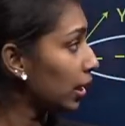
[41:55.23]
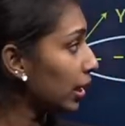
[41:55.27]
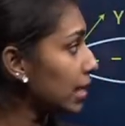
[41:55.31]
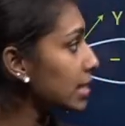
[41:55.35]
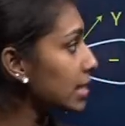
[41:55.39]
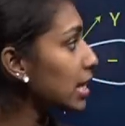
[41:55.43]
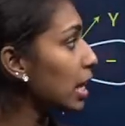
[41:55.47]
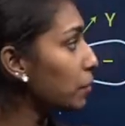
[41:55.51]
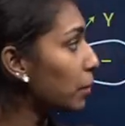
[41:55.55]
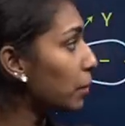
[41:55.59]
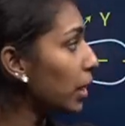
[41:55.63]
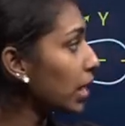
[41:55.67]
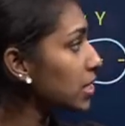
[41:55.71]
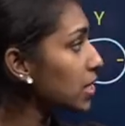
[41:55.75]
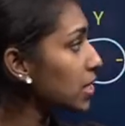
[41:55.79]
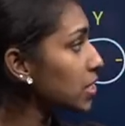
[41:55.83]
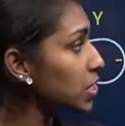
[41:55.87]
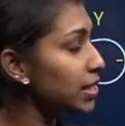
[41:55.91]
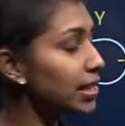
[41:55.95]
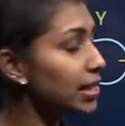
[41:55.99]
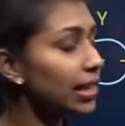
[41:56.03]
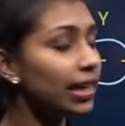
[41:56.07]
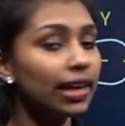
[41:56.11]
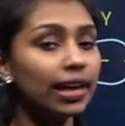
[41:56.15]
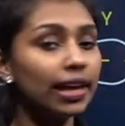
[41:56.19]

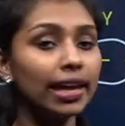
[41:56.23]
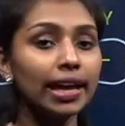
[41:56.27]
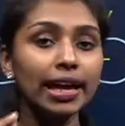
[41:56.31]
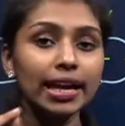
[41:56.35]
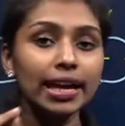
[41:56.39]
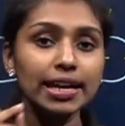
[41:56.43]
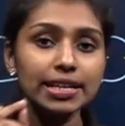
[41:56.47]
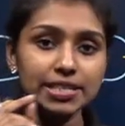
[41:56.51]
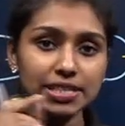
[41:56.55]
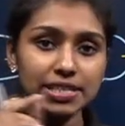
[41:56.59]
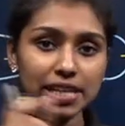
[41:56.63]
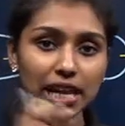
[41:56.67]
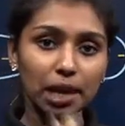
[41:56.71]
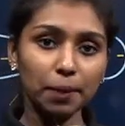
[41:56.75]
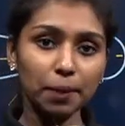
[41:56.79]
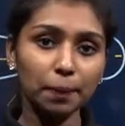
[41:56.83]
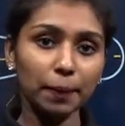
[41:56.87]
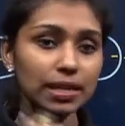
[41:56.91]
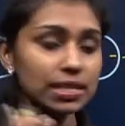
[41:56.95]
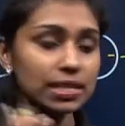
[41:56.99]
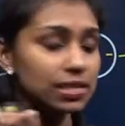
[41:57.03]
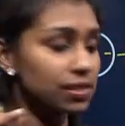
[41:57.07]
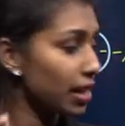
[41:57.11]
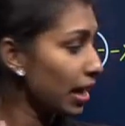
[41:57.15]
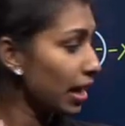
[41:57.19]
hybridization, shape
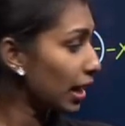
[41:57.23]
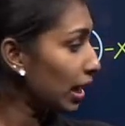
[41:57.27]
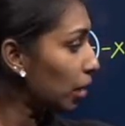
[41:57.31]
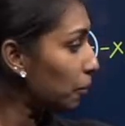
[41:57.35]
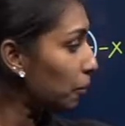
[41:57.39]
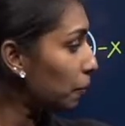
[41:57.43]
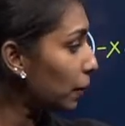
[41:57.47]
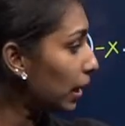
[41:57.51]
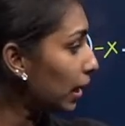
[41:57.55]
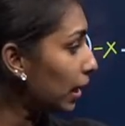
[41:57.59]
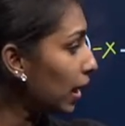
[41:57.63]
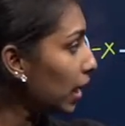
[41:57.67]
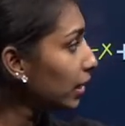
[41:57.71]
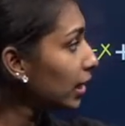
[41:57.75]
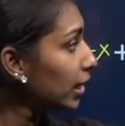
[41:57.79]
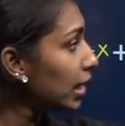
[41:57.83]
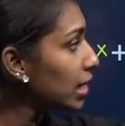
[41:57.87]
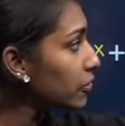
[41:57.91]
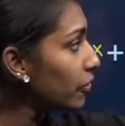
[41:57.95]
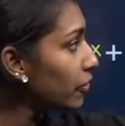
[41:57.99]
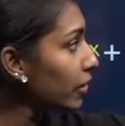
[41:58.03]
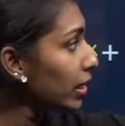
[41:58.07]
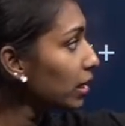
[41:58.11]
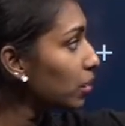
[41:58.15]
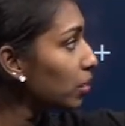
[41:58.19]
is trigonal planar. That is
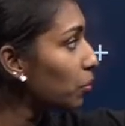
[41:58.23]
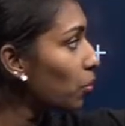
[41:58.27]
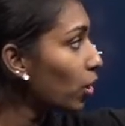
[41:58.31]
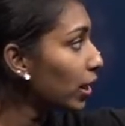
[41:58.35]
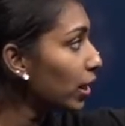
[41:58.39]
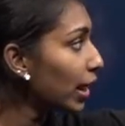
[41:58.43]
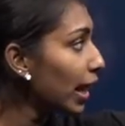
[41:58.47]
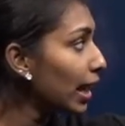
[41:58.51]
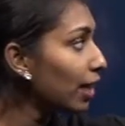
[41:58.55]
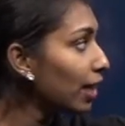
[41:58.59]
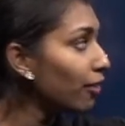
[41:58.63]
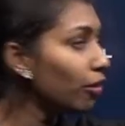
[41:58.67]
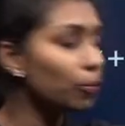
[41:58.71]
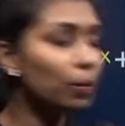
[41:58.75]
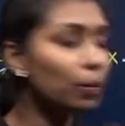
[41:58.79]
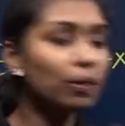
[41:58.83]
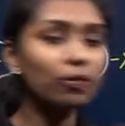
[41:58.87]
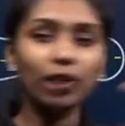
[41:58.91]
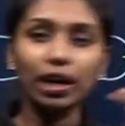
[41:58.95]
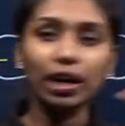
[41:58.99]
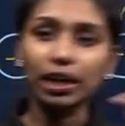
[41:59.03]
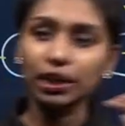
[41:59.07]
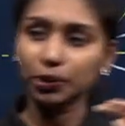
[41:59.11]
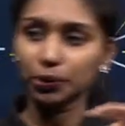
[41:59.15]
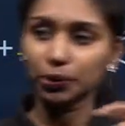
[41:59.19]
why the bond angle will be
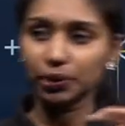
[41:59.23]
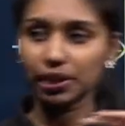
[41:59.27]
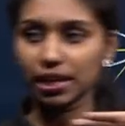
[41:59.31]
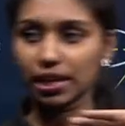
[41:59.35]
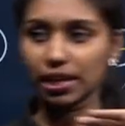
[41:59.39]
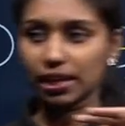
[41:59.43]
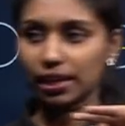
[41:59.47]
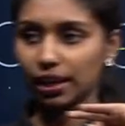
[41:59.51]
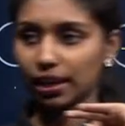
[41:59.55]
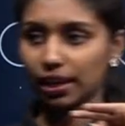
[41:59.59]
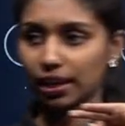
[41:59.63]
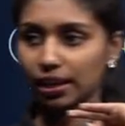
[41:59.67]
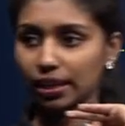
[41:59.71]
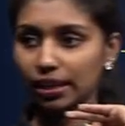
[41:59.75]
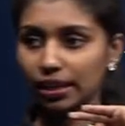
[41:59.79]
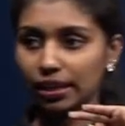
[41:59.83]
120 degree.